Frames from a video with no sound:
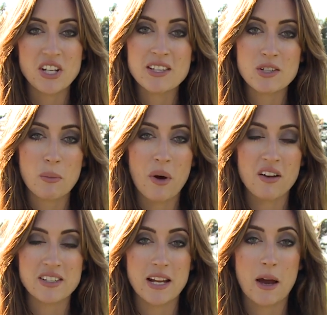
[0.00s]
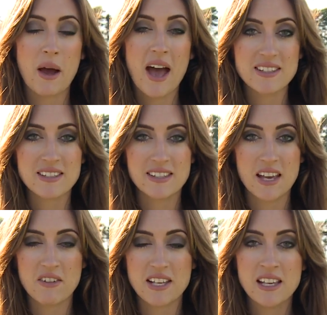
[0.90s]
she took part in our Ask
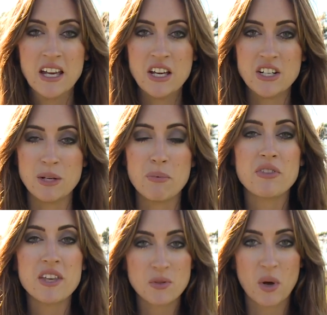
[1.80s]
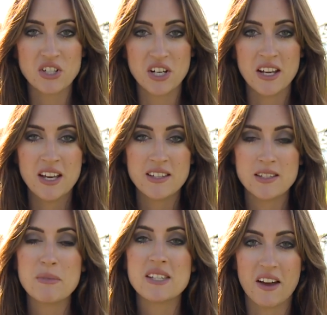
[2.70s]
series. She put this question
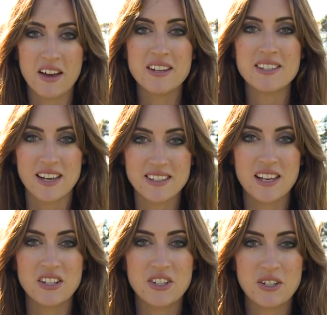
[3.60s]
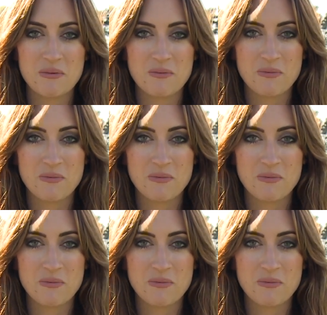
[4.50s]
to Matija Nastasic.